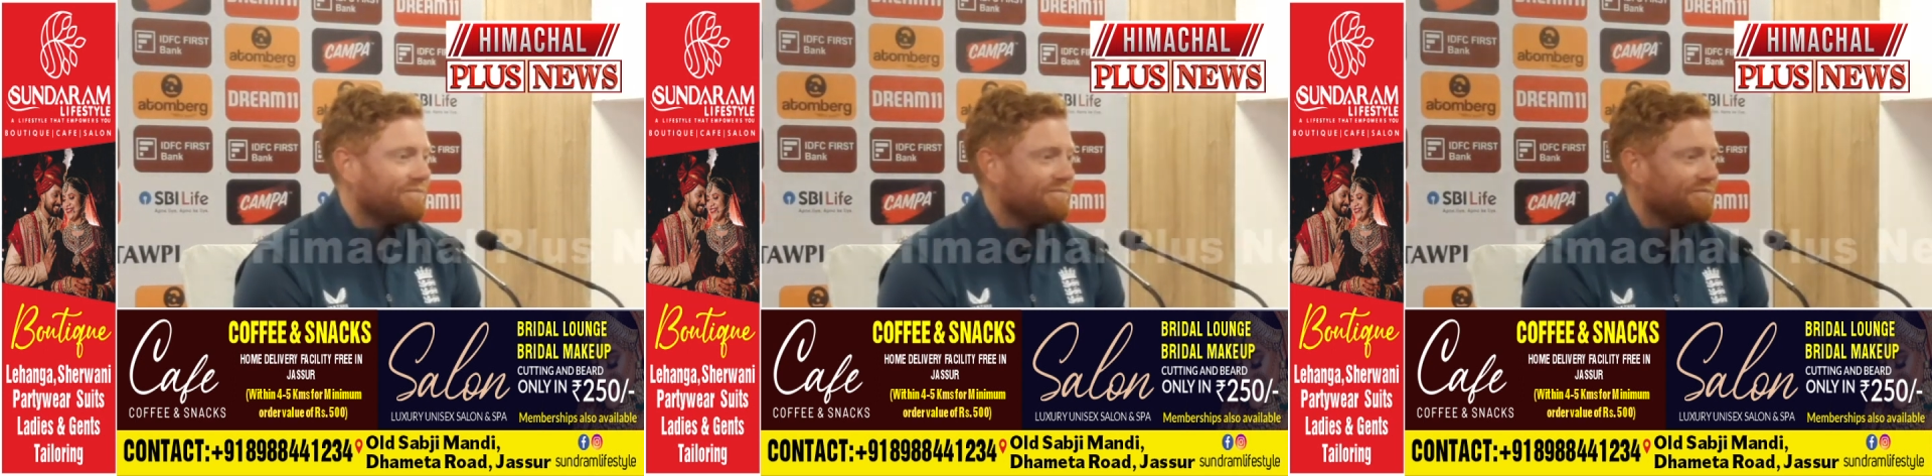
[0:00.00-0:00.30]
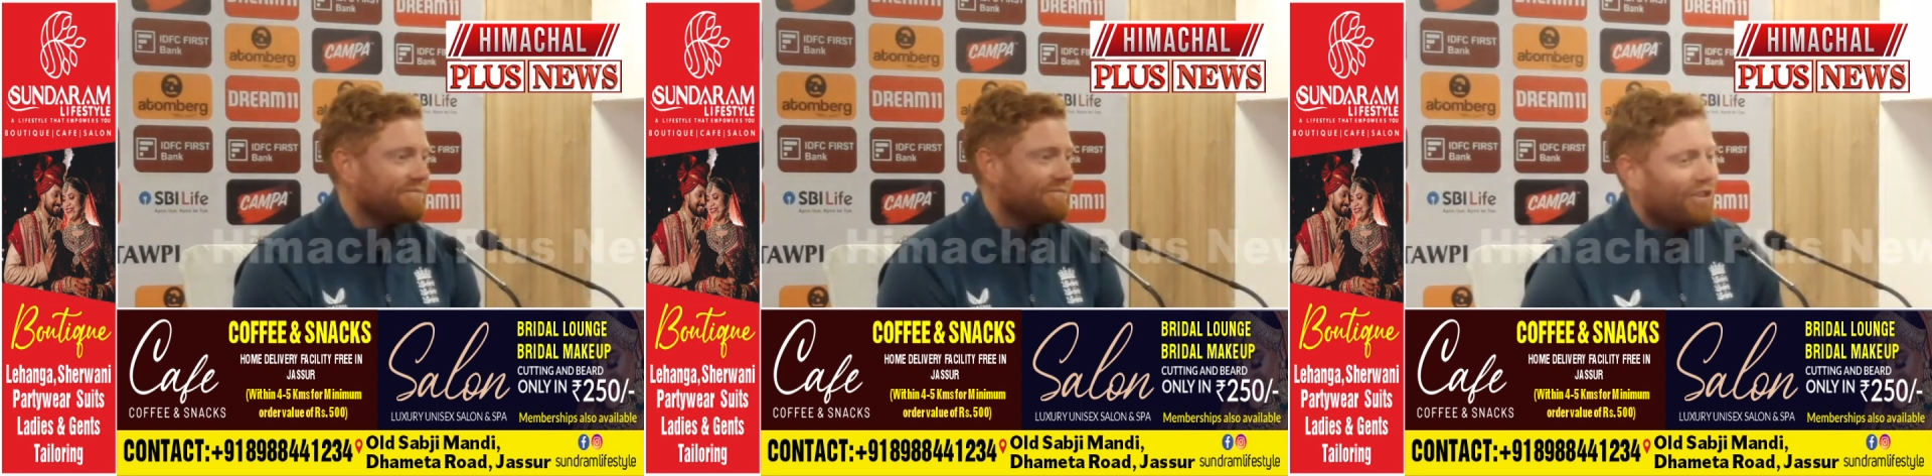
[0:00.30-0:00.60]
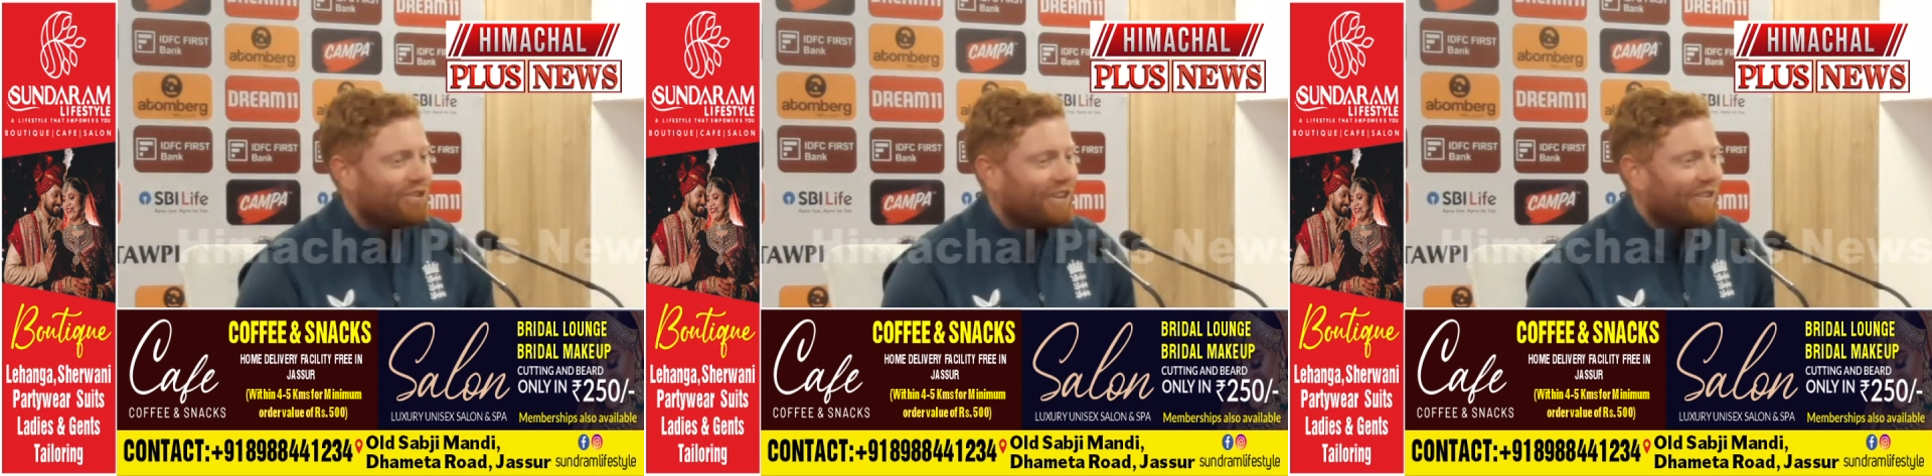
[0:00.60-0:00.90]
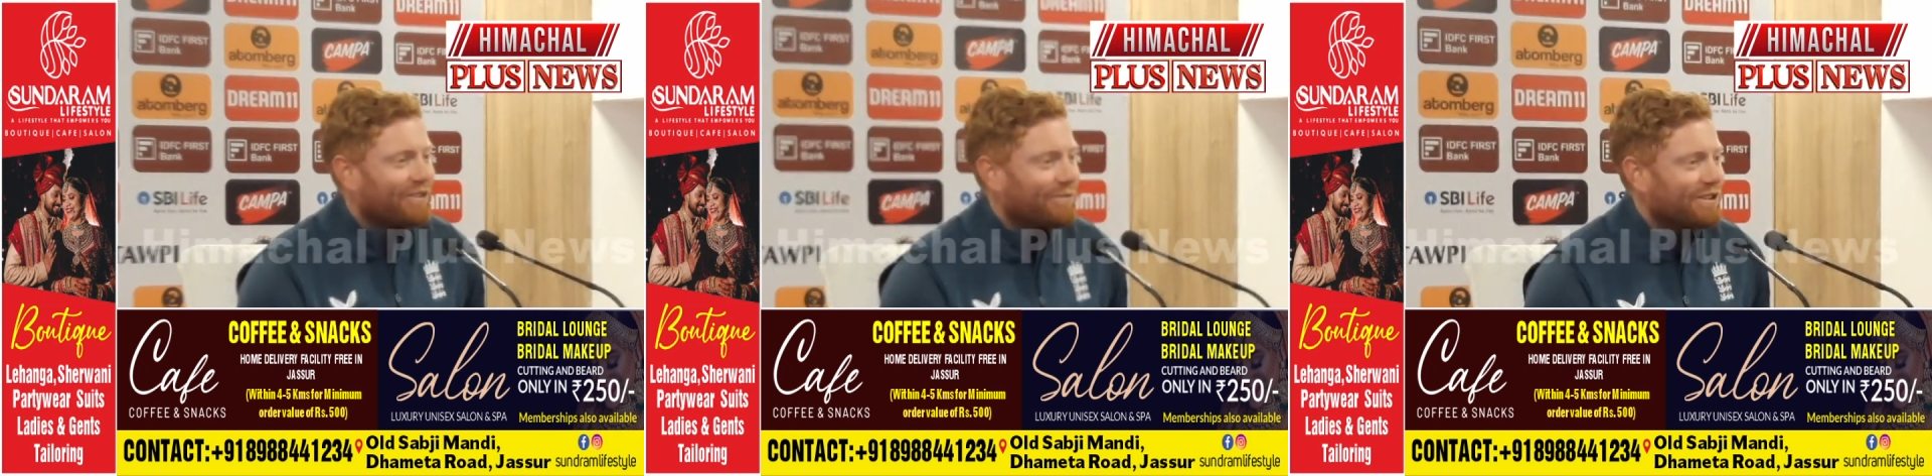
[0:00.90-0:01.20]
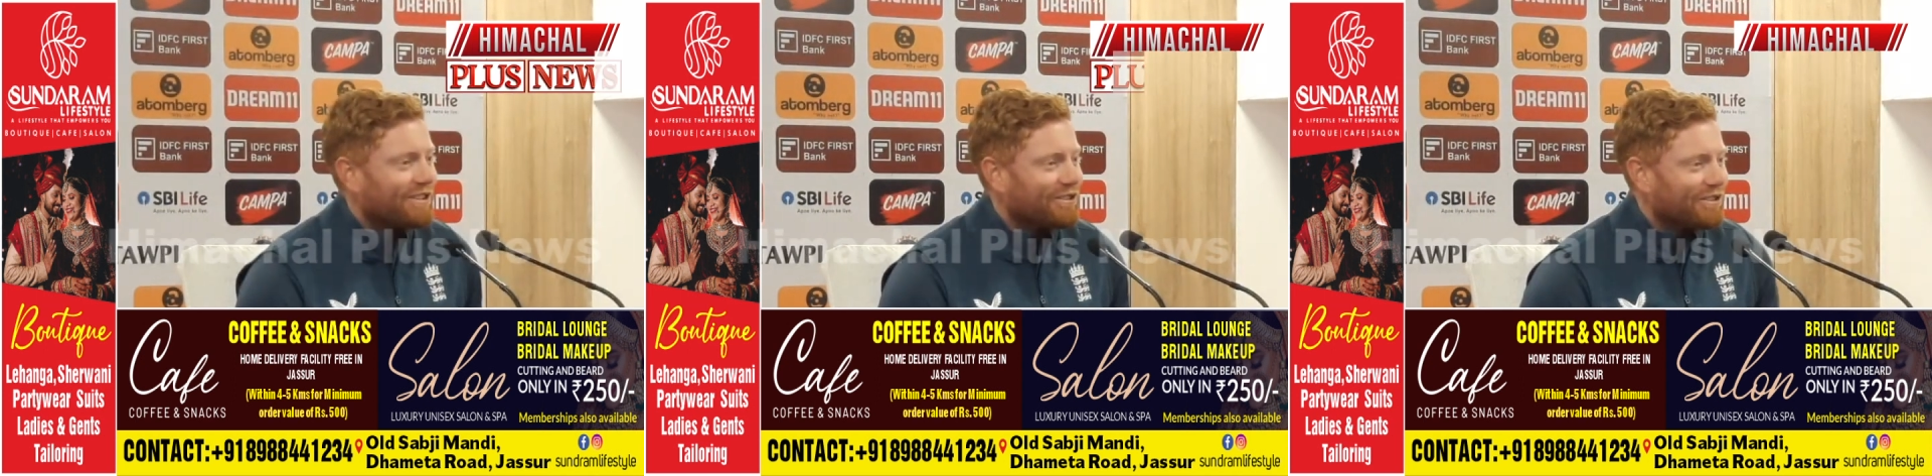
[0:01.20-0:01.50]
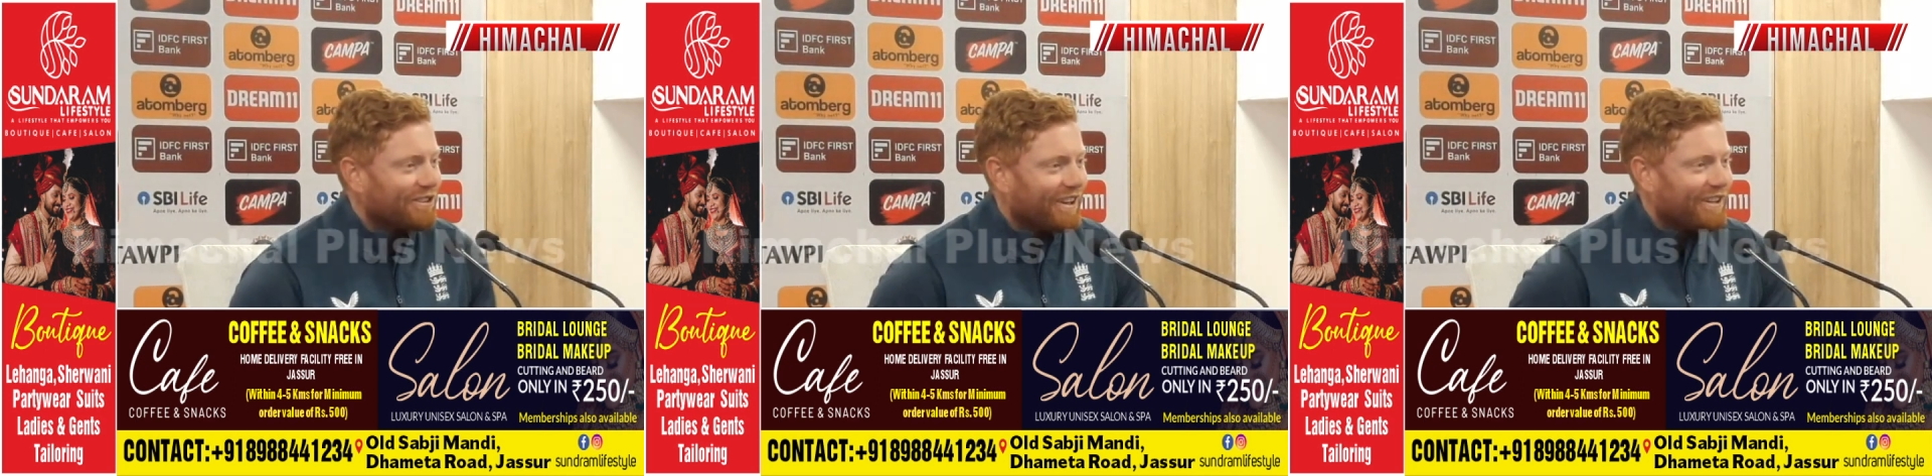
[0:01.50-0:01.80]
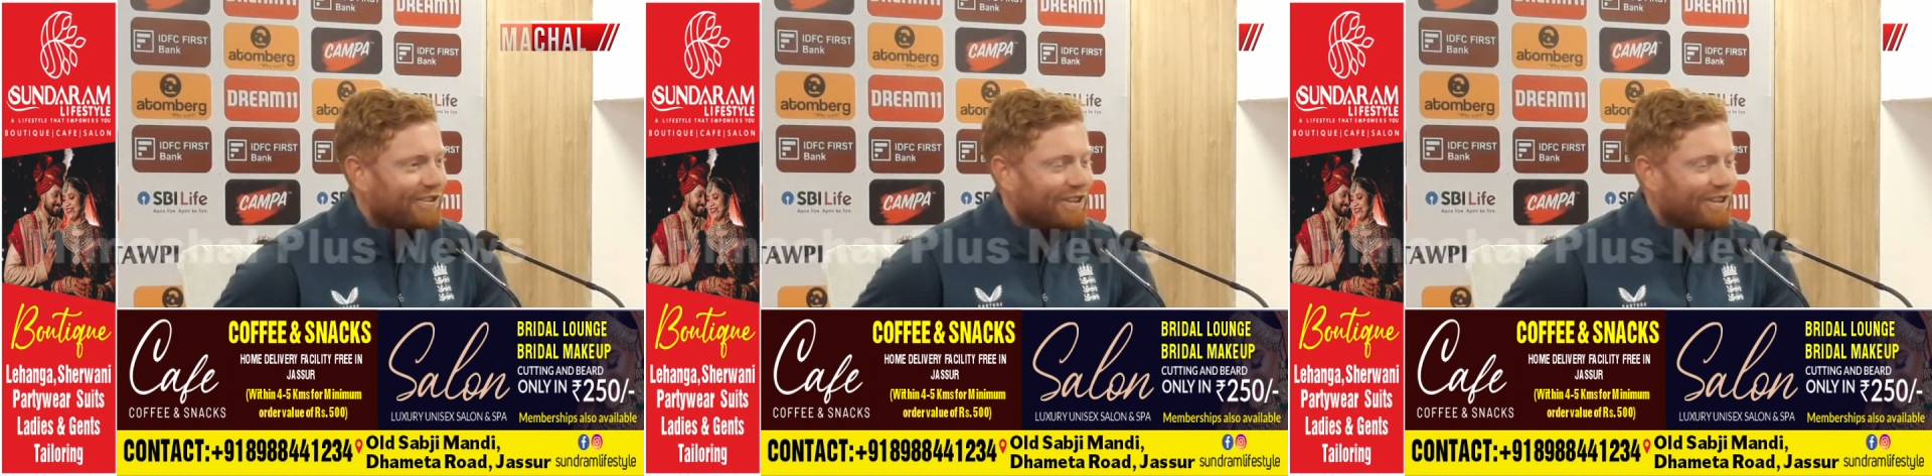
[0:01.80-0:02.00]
You're not doing anthems, that's a good thing.